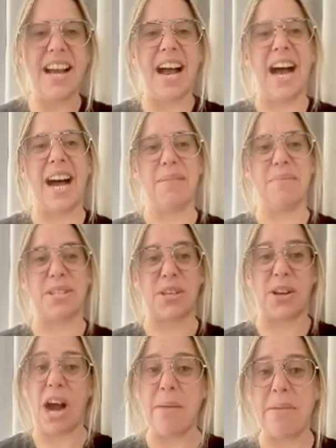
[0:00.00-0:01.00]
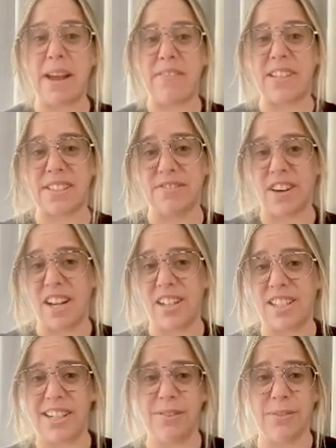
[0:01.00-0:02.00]
So IPFS and
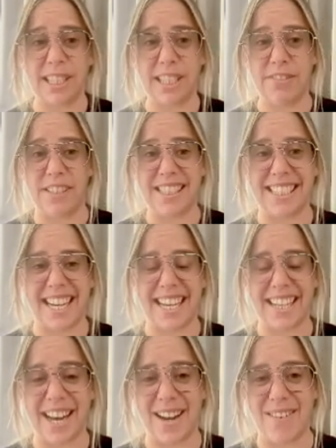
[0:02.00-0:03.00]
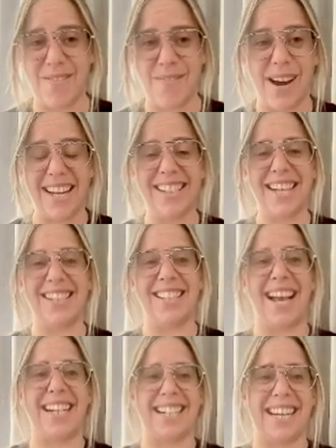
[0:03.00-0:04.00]
Filecoin really fit together well,
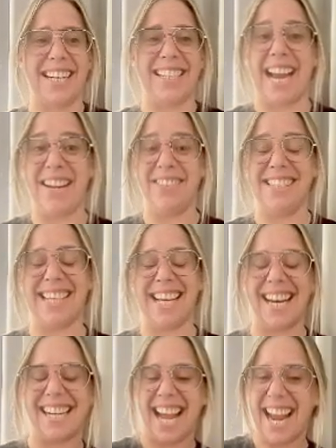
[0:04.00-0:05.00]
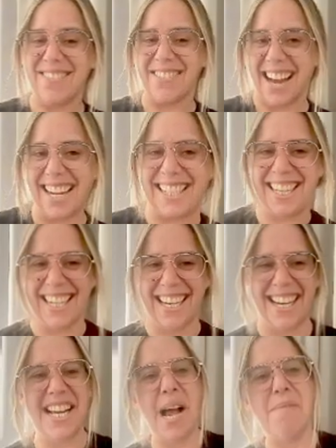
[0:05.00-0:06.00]
like gamers at a game hack,
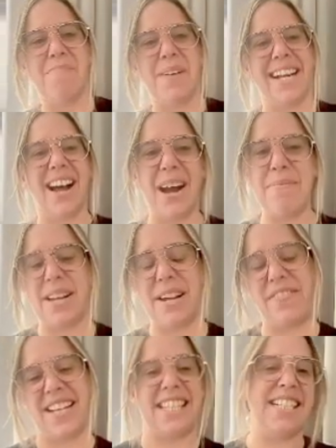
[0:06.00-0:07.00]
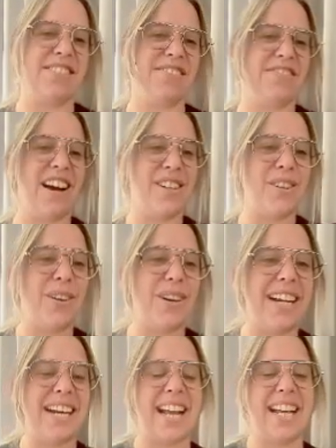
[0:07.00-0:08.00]
but IPFS isn't
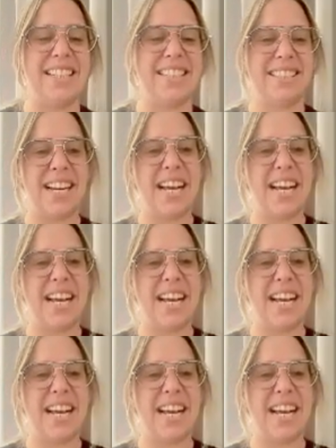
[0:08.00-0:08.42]
Filecoin, and